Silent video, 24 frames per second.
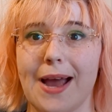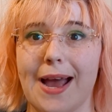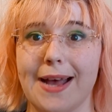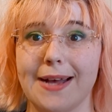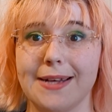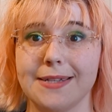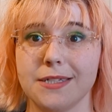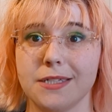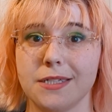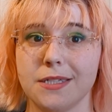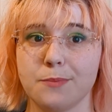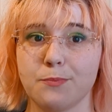
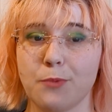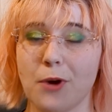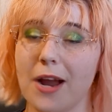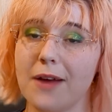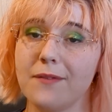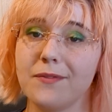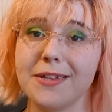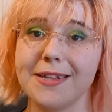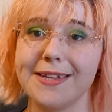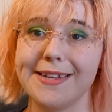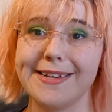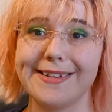as
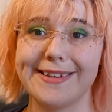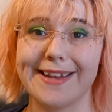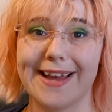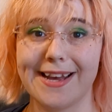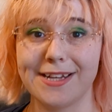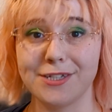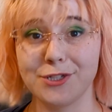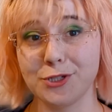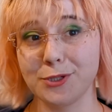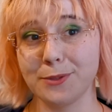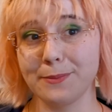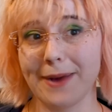prevalent
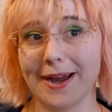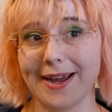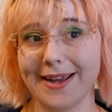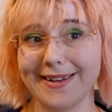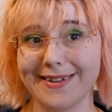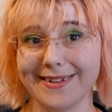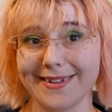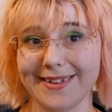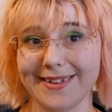as you might